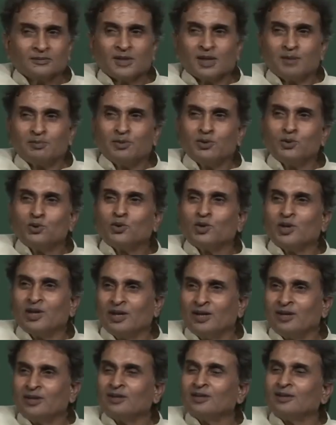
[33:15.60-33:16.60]
That means you
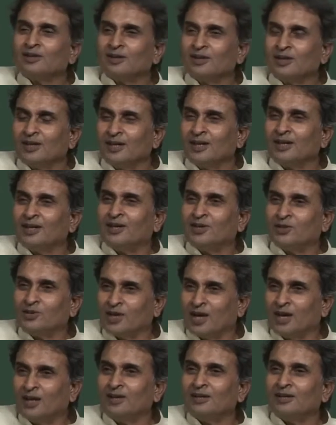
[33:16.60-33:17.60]
create a
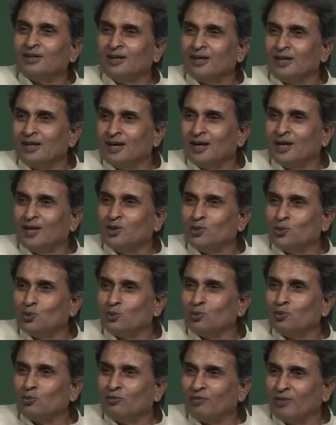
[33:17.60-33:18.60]
design and
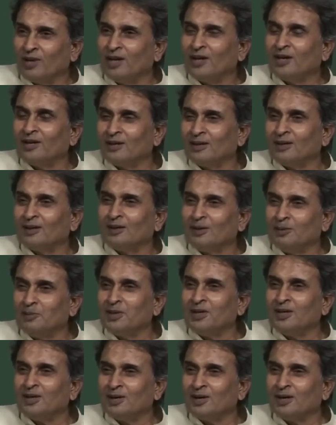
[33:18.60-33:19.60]
you fail it
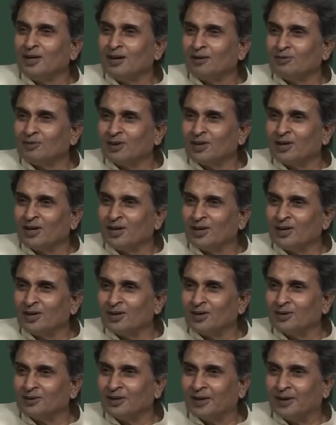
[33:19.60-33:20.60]
immediately after
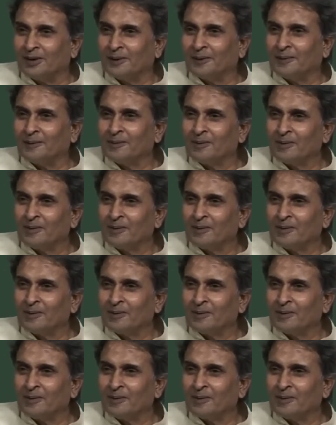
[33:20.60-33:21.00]
creating a design.